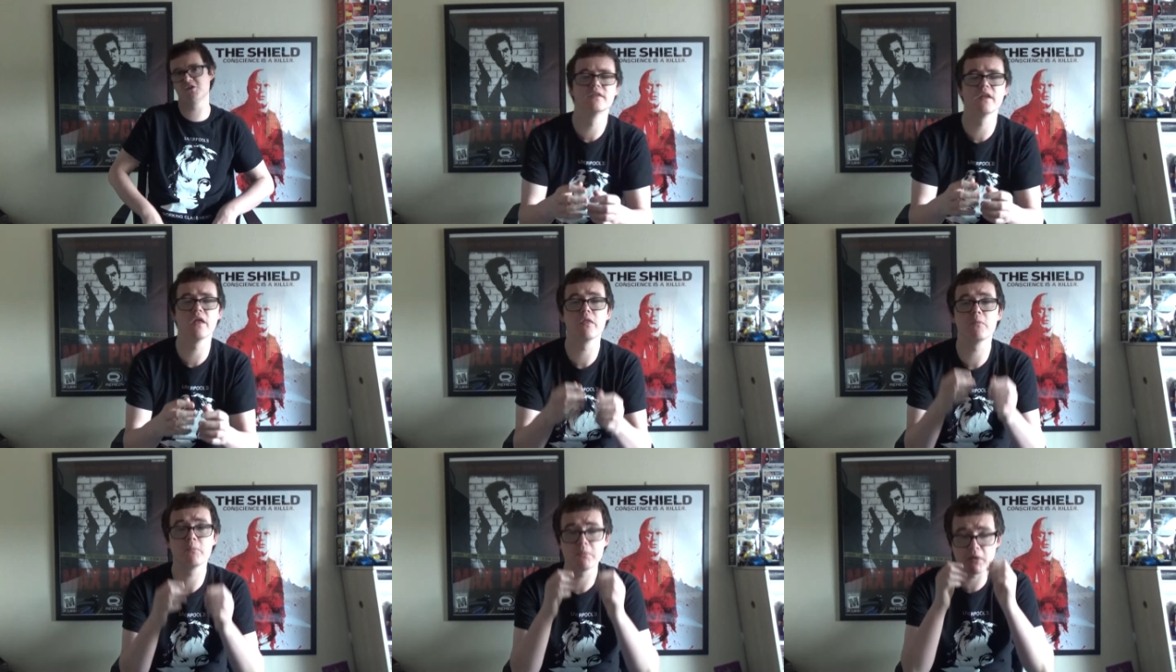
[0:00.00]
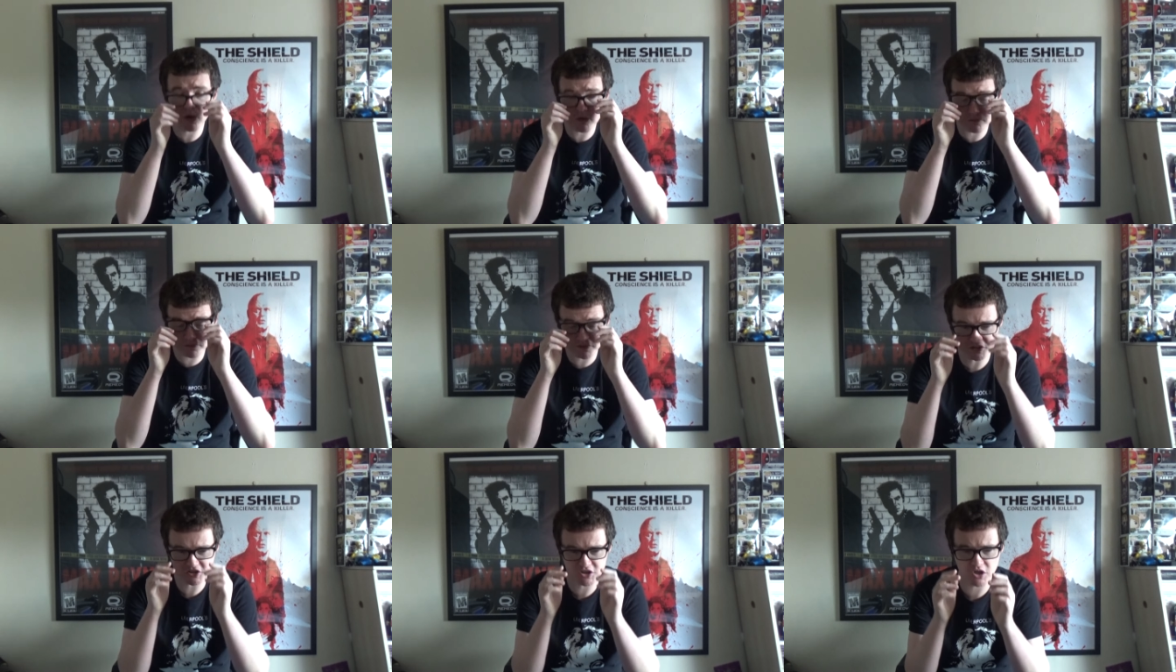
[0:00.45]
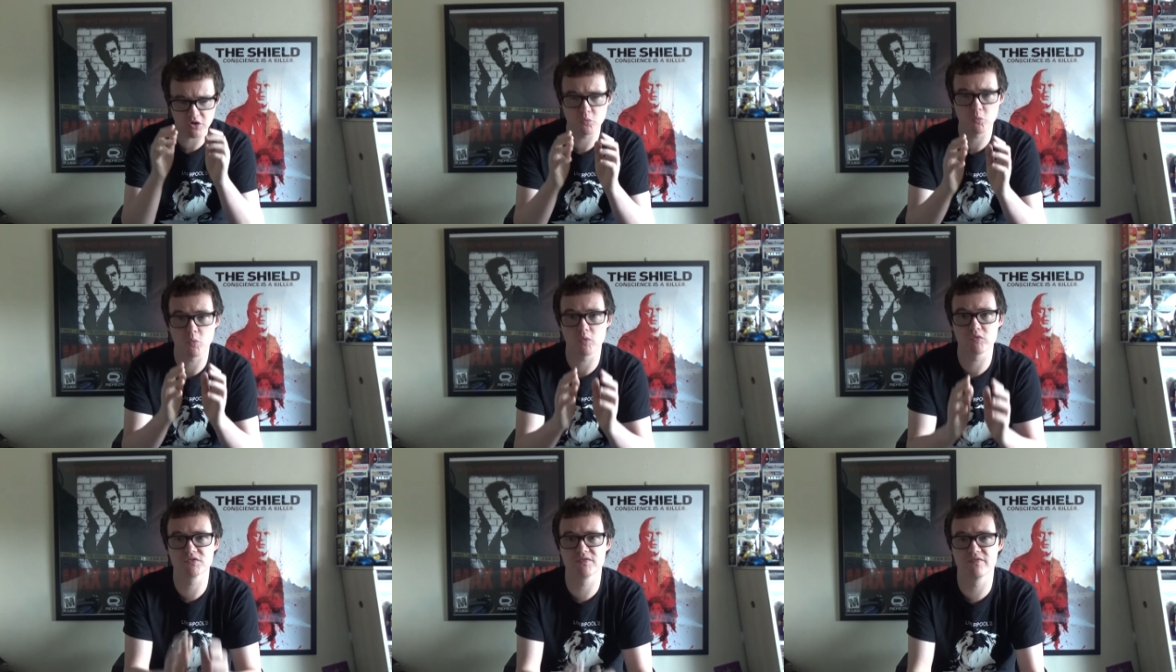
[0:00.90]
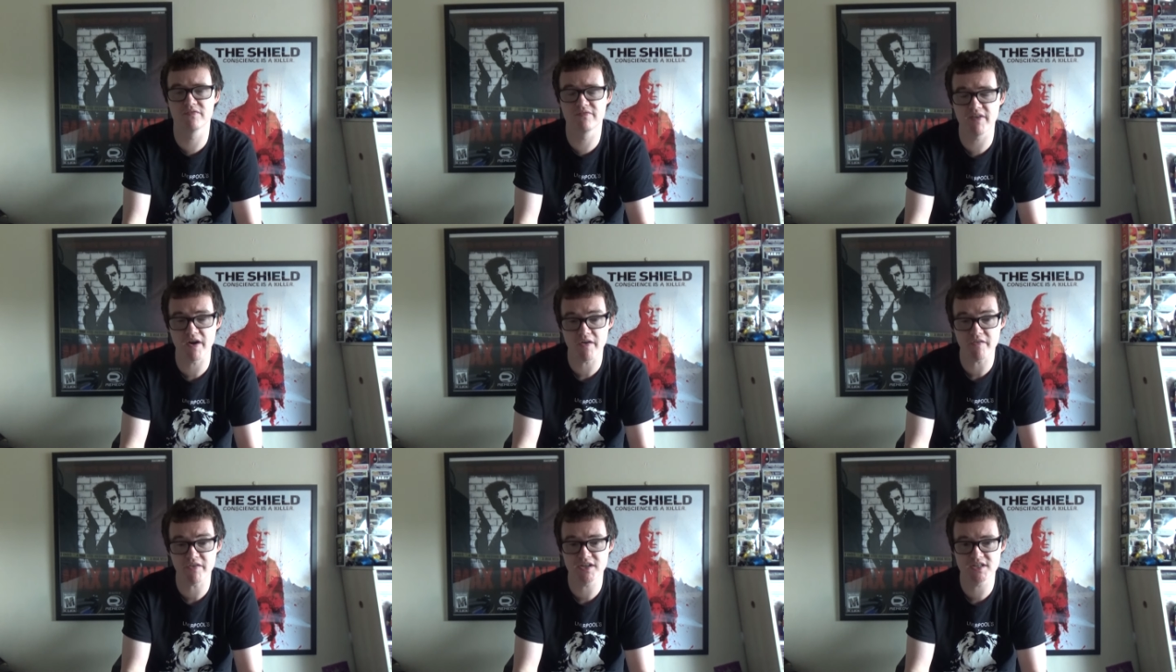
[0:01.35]
Now, the plot of the show, was
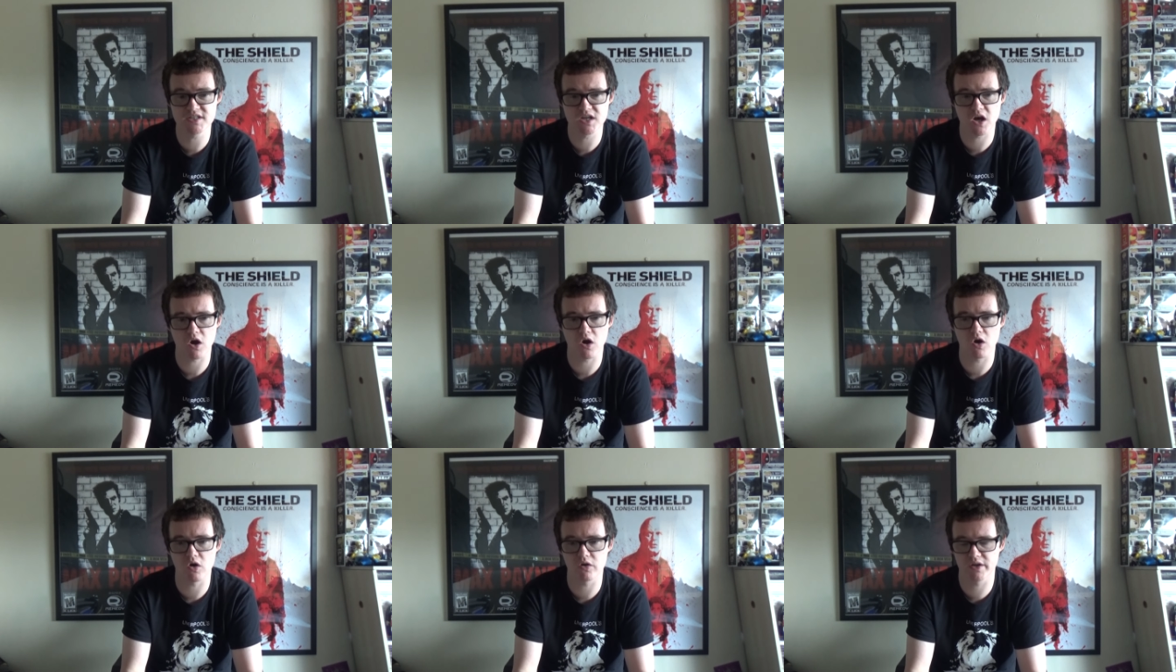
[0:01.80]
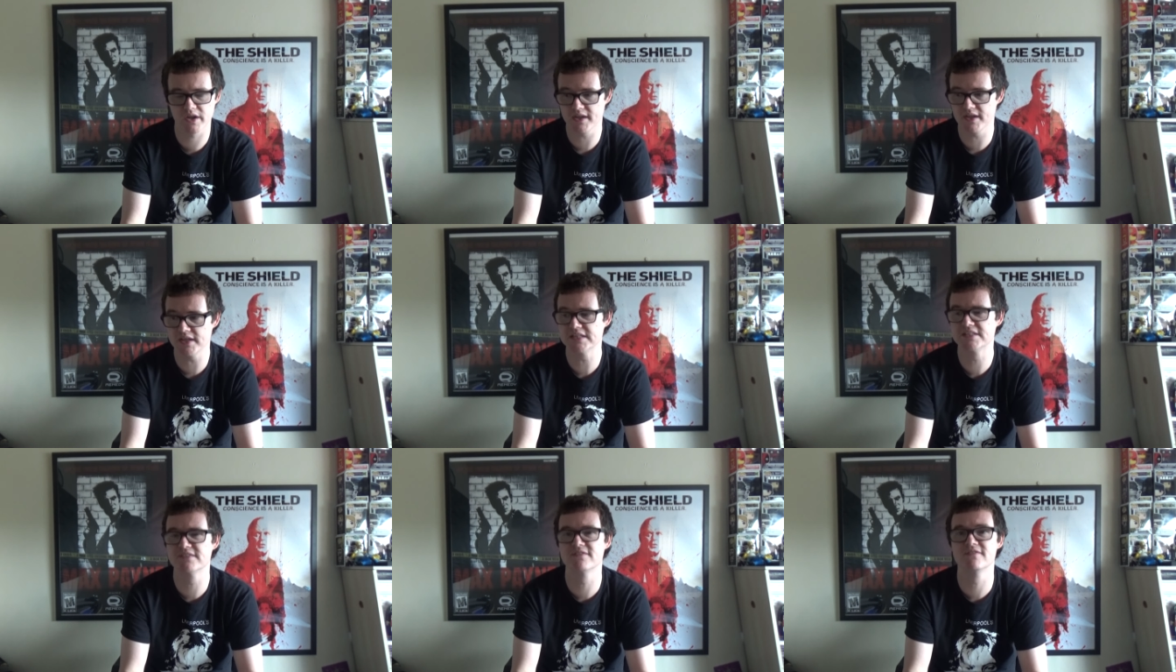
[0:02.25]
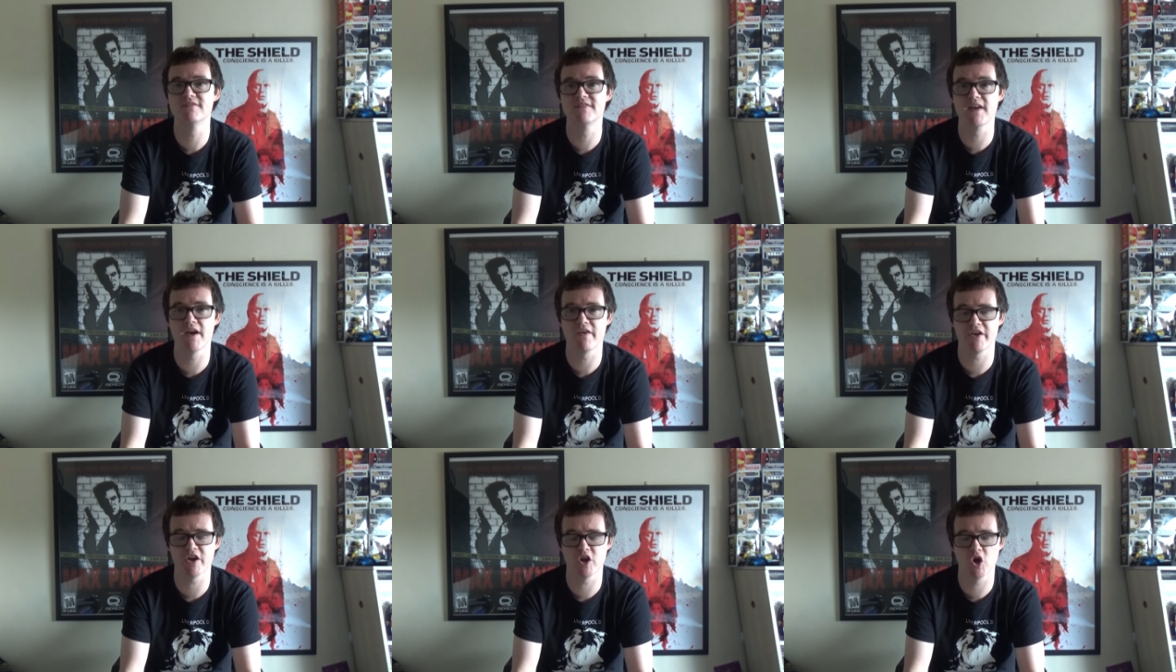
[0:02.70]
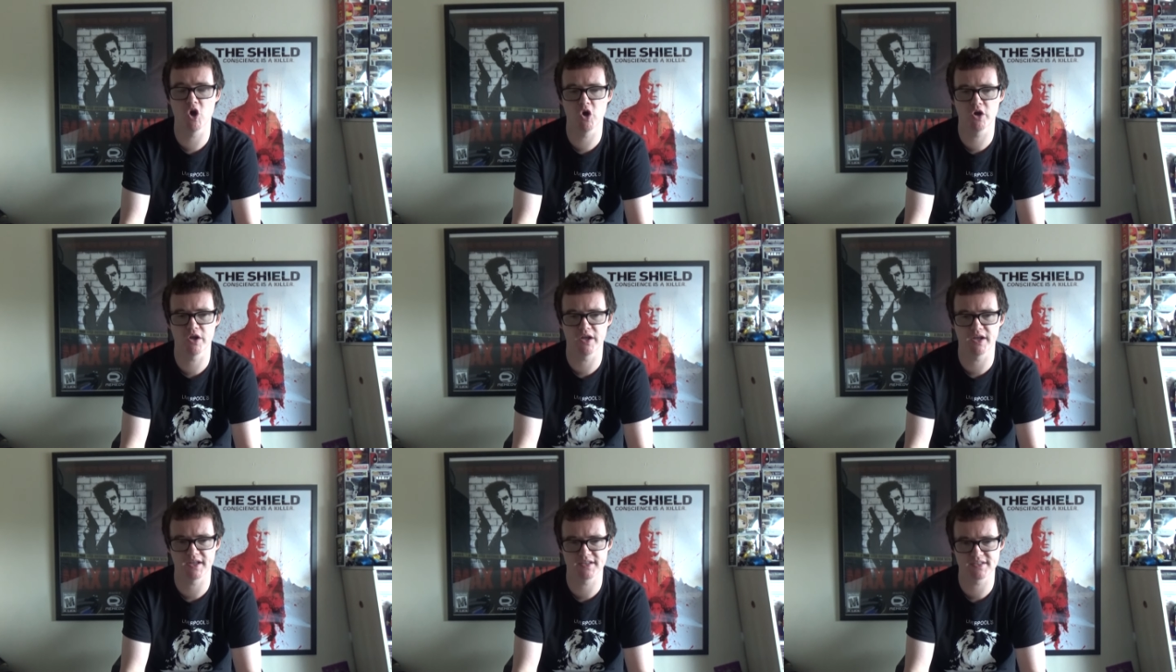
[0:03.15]
very dark, is very
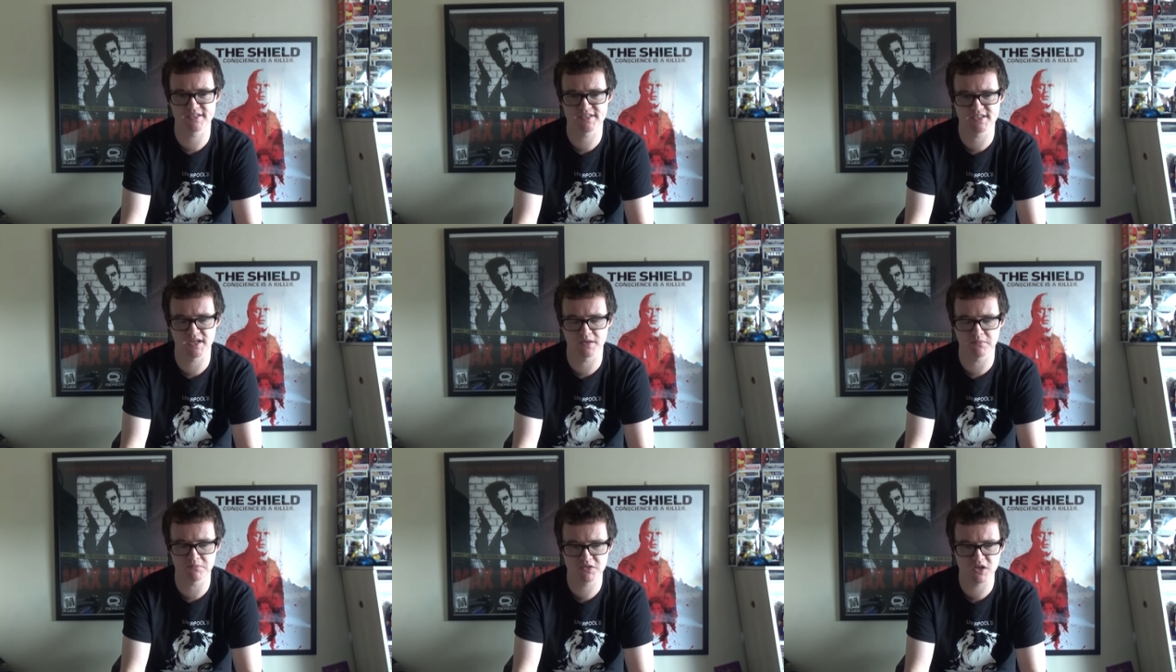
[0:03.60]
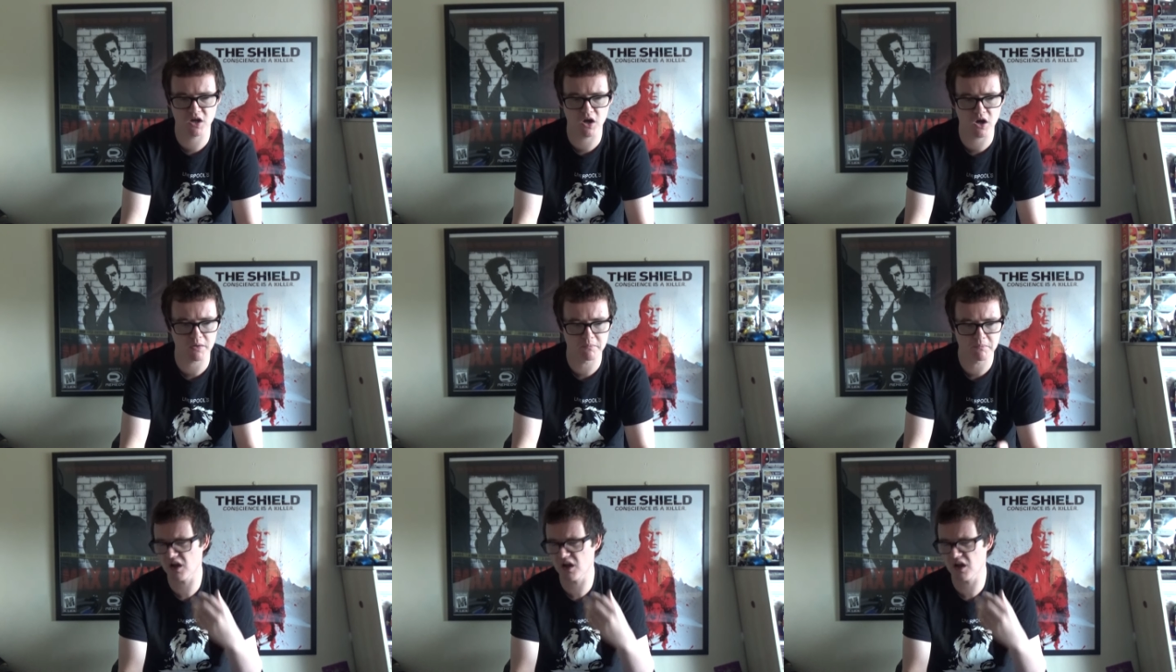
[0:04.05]
hooking at the same time.